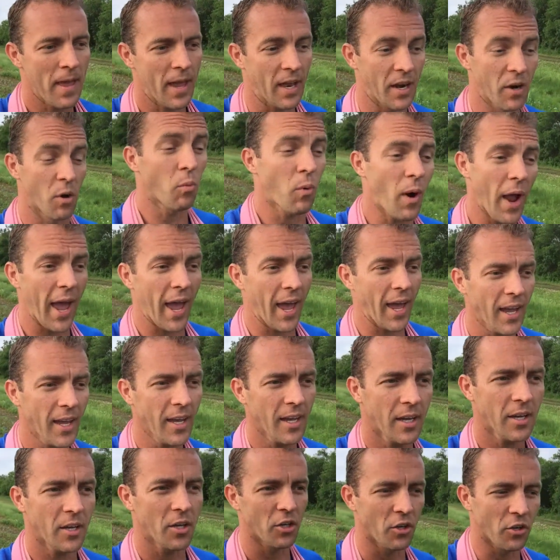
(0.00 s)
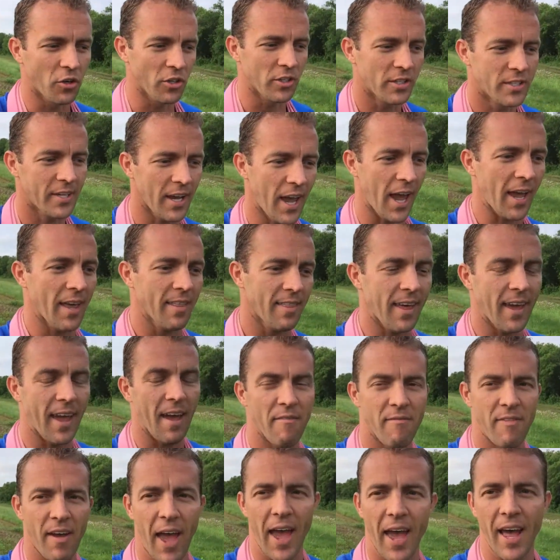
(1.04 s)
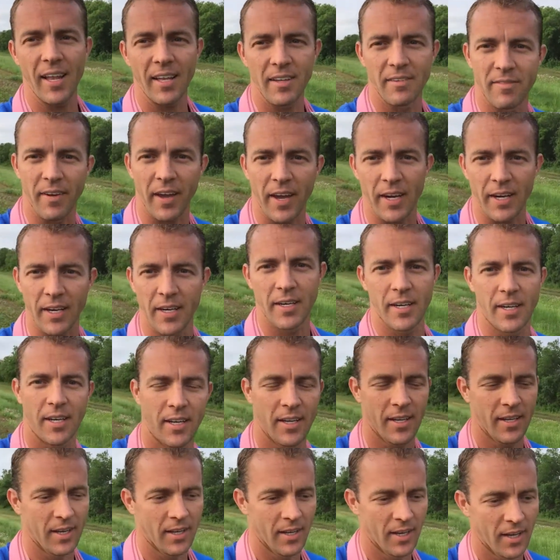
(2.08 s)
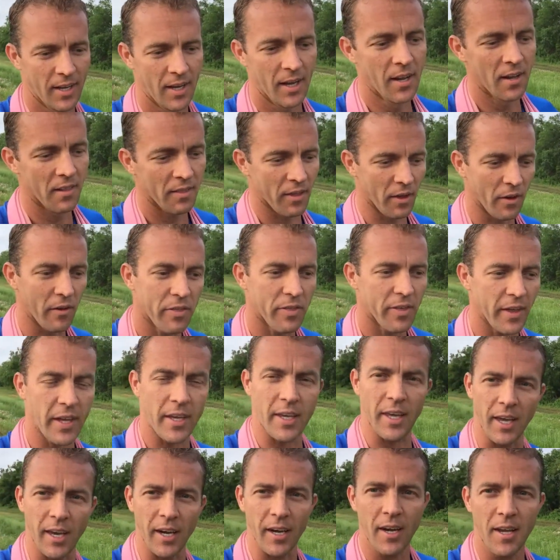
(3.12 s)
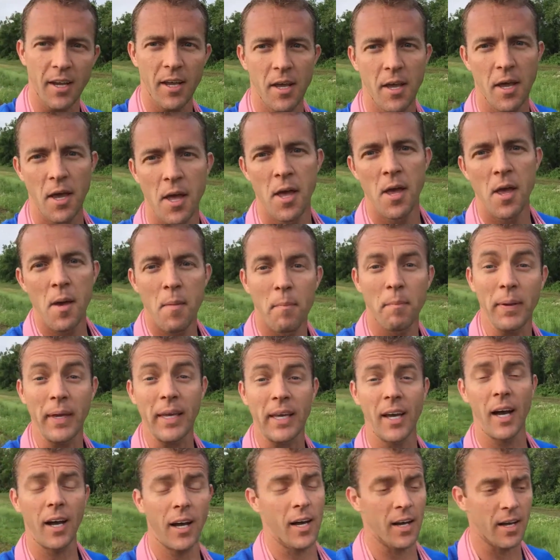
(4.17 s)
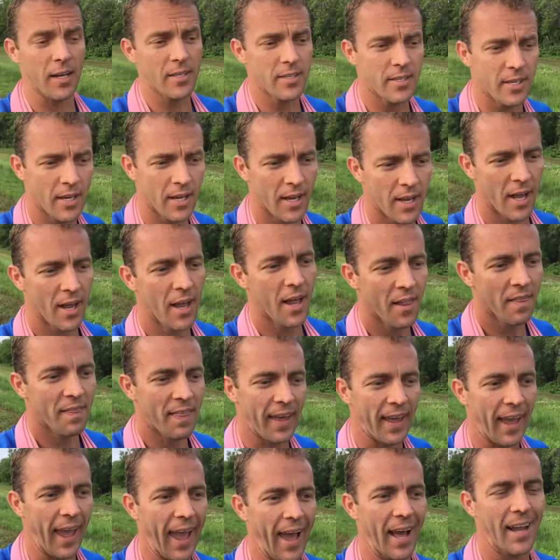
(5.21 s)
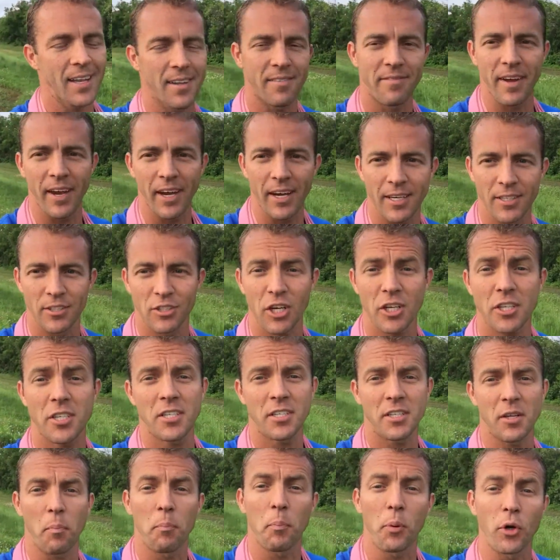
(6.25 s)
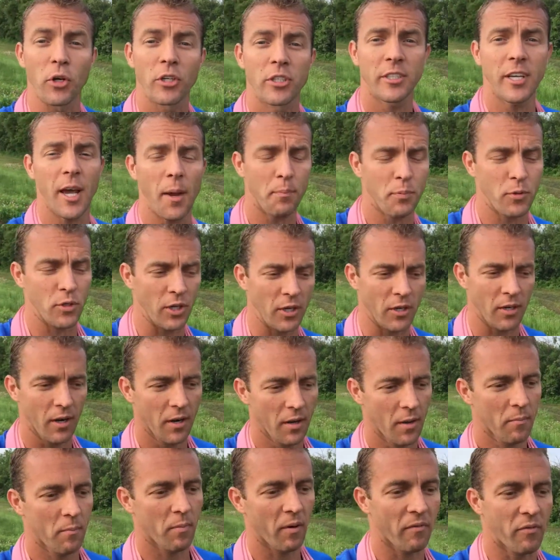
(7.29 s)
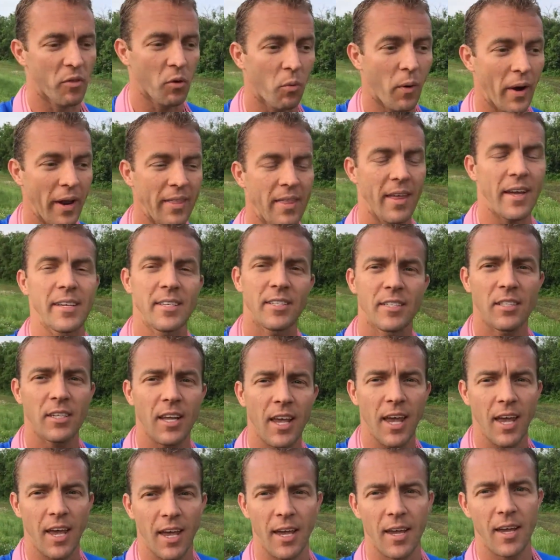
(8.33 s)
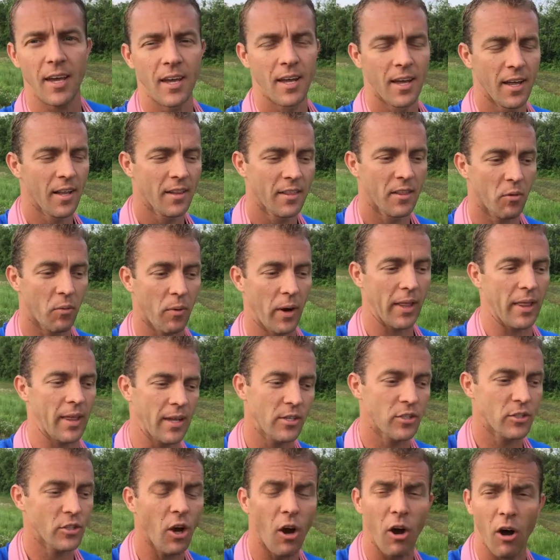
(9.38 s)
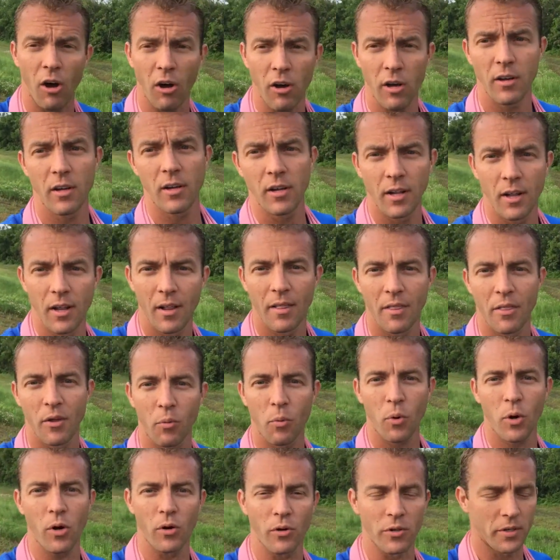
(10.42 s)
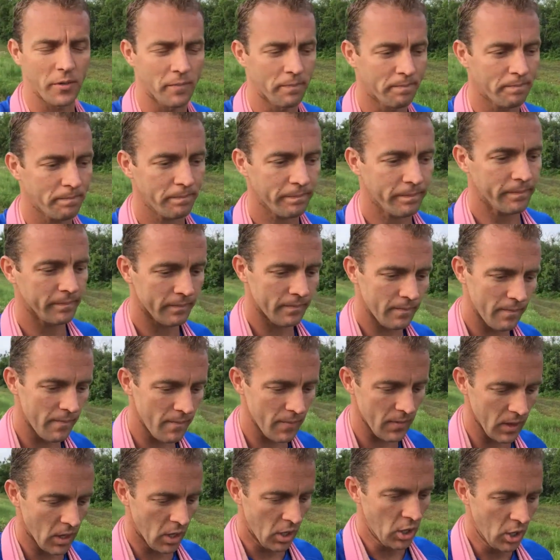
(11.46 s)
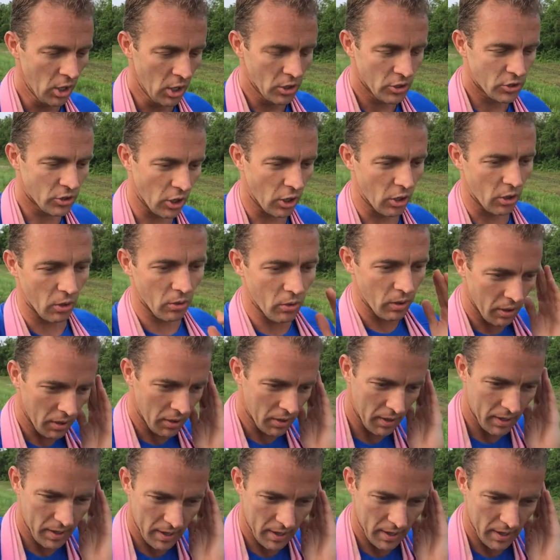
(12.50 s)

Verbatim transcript: In a way, you could say they have elevated their thinking because they elevated just the perception of the way they say, the way they saw the world. So